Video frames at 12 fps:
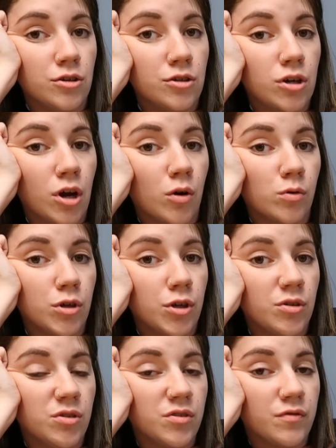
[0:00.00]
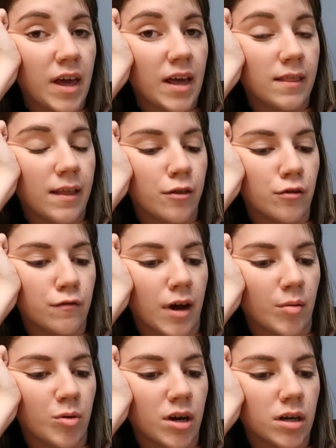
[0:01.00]
Don't use fake leather
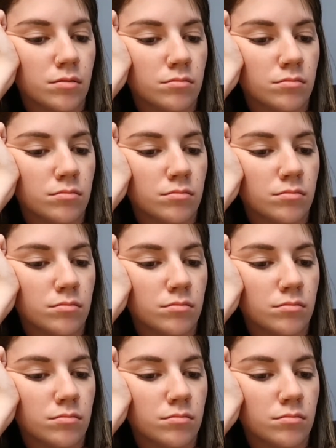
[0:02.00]
fabric.